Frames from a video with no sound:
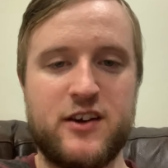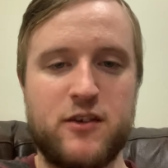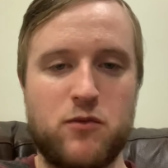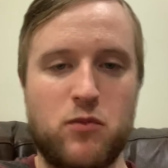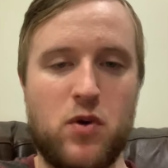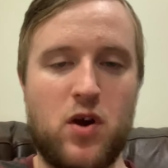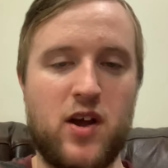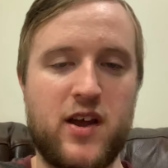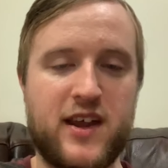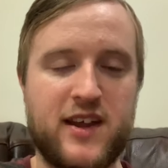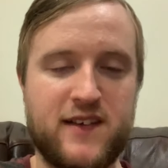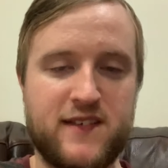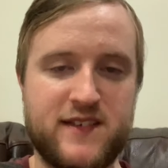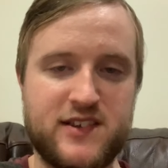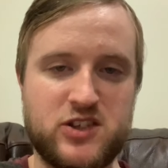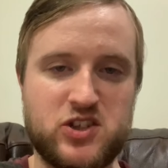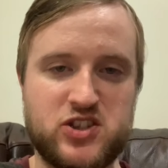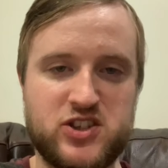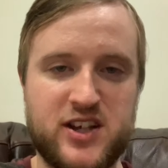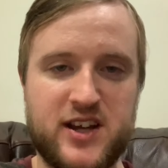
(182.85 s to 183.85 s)
Right,
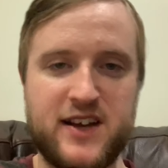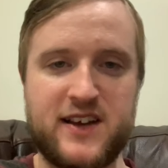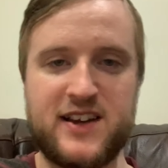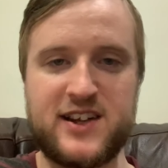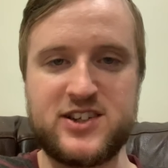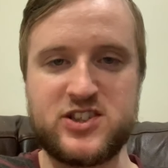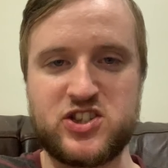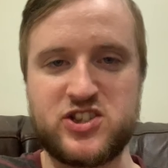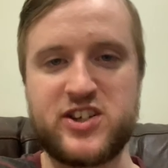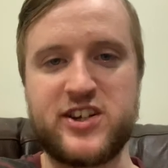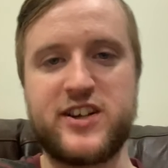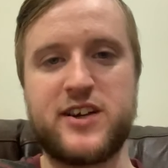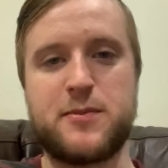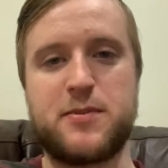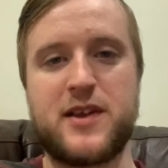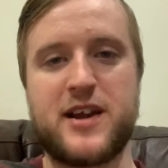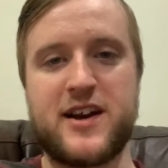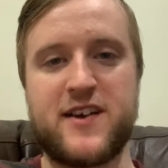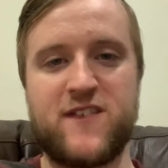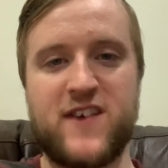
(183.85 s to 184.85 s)
so let's do the
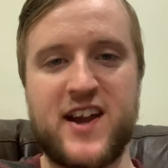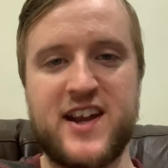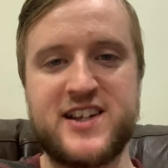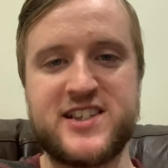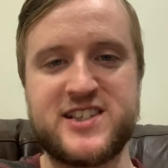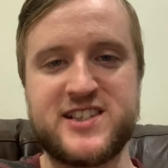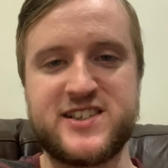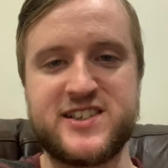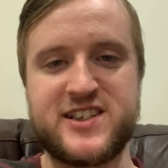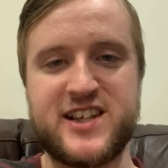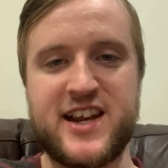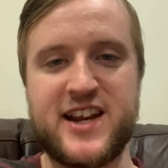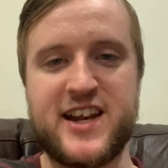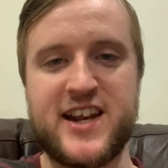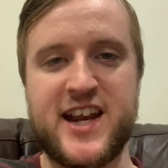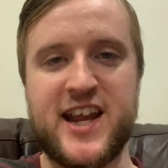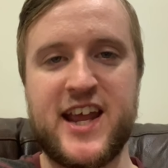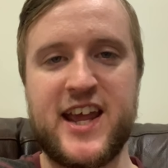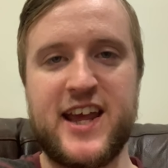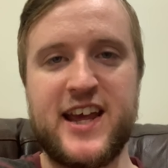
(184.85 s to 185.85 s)
player ratings
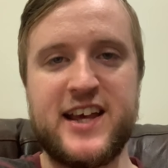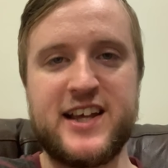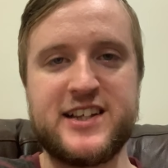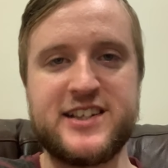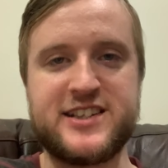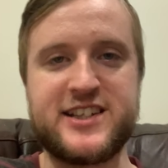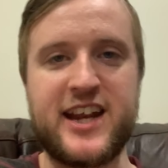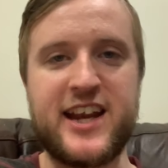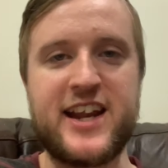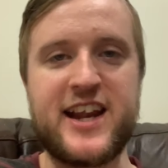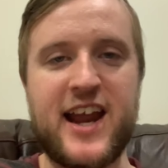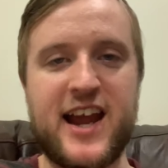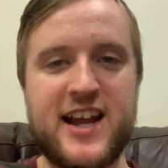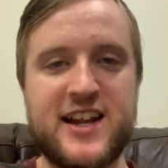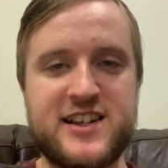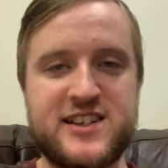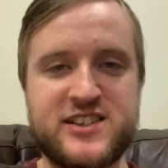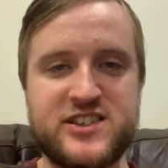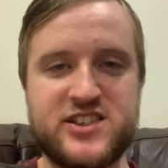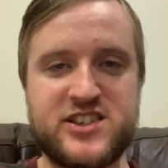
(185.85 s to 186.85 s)
then. Dean
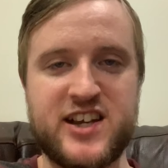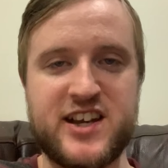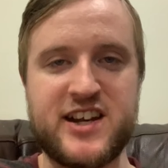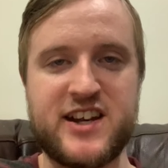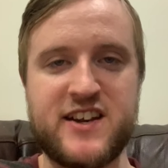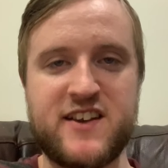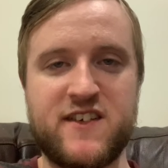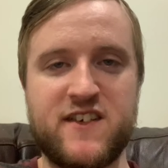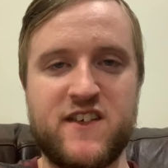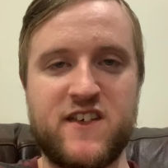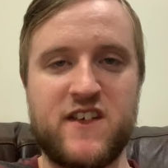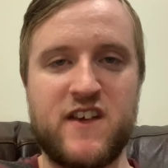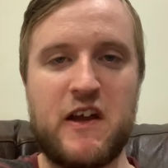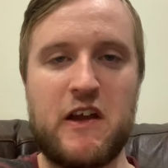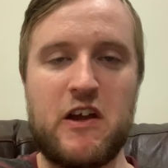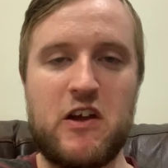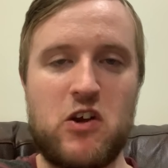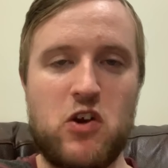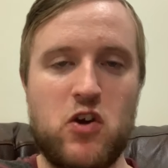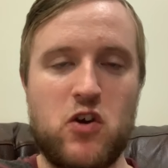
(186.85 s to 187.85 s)
Henderson,
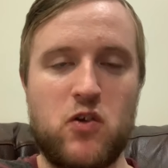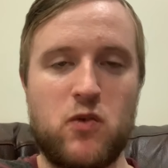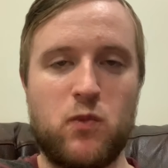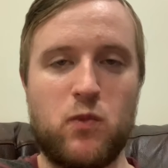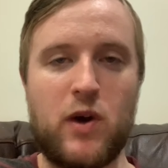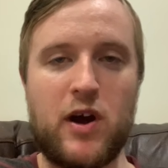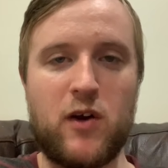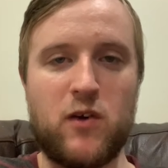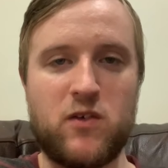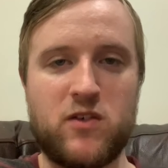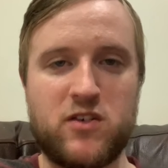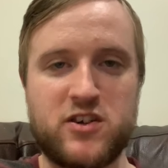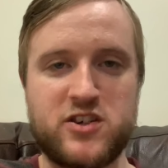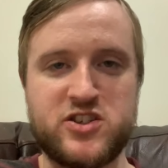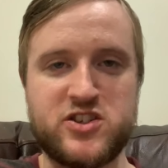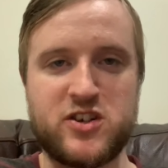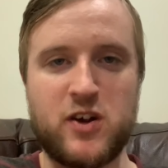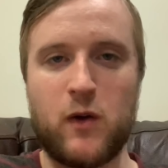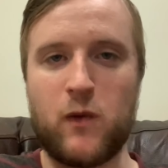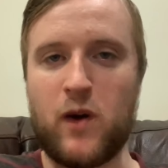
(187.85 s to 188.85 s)
well,
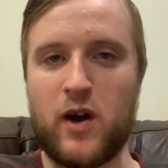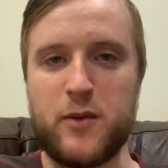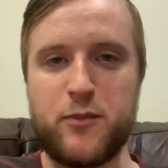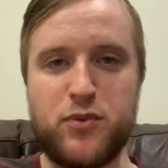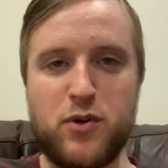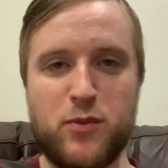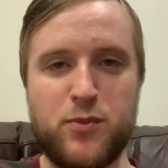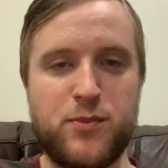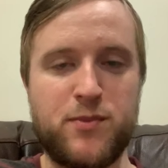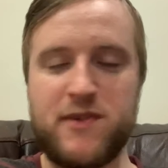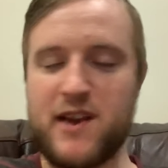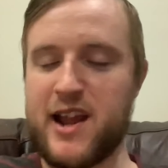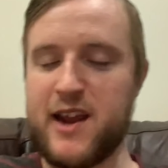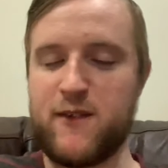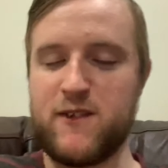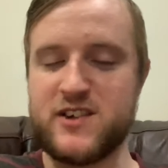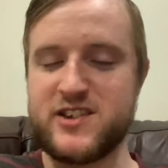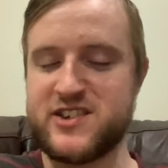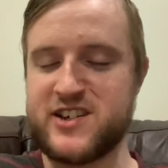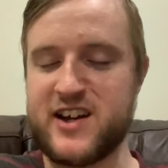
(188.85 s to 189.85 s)
first of all, I probably
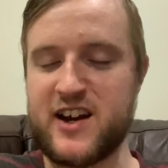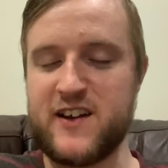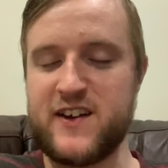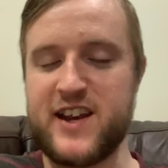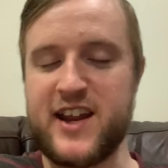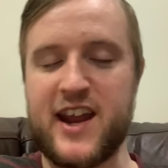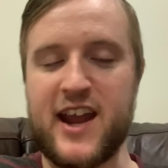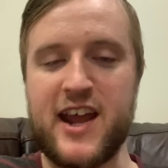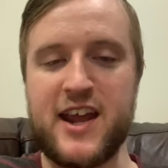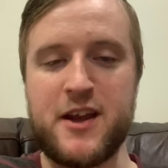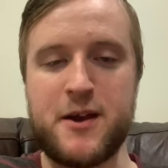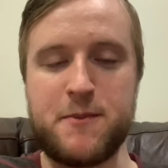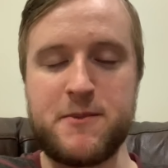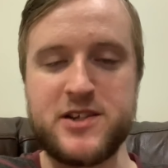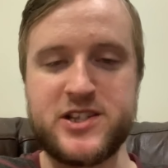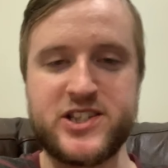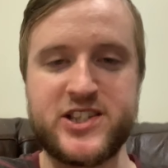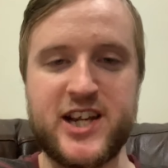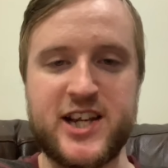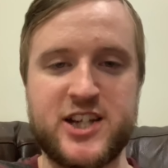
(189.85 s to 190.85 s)
would have only gave him a
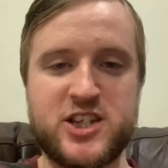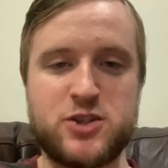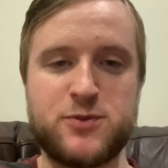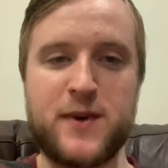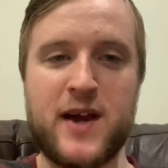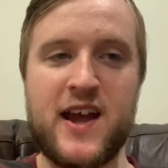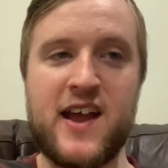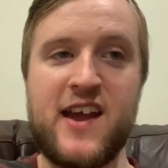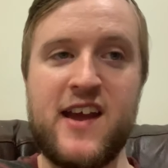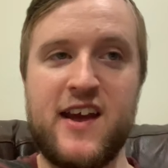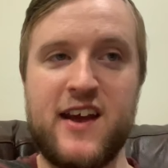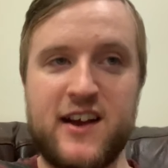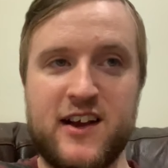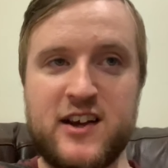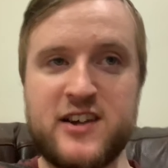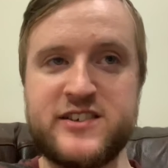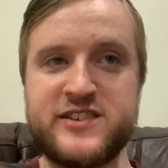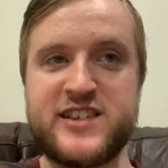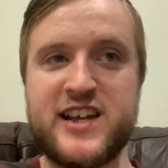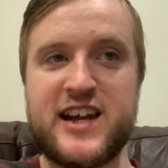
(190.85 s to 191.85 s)
6, but
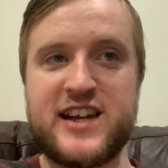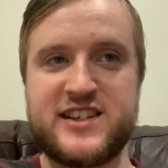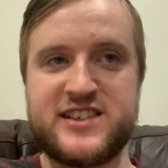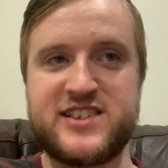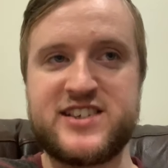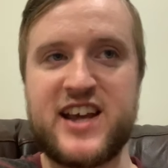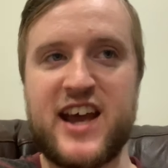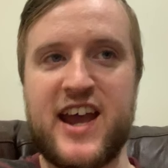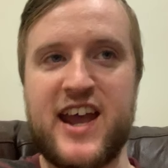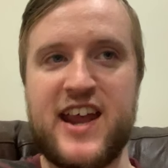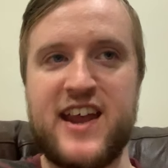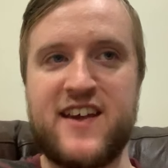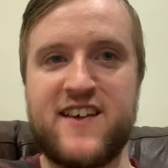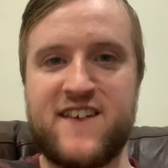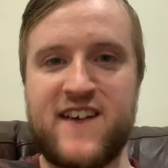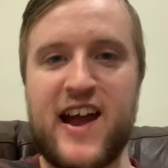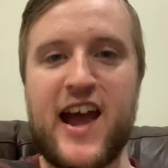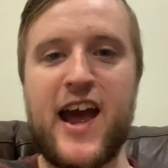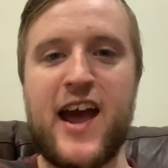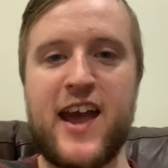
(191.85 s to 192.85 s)
because of that save,
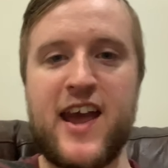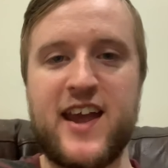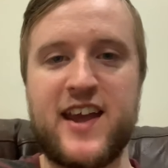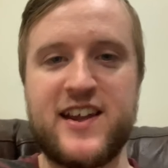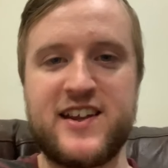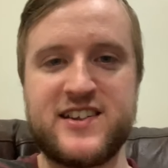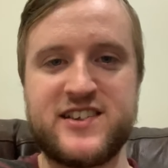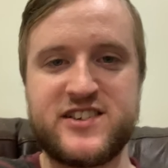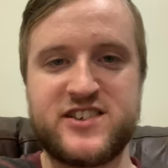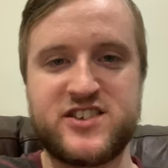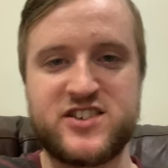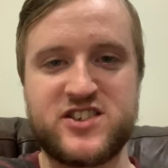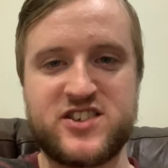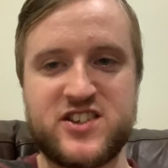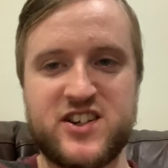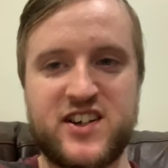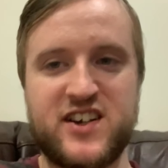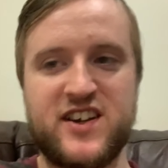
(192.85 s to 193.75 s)
8.